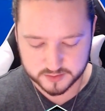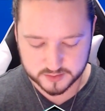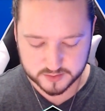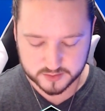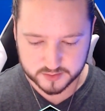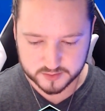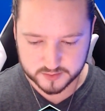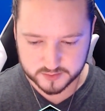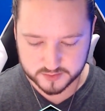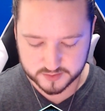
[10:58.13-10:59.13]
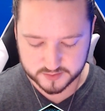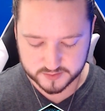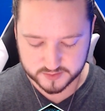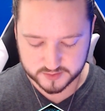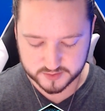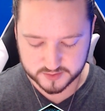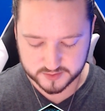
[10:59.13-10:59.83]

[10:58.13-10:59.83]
Nothing is said.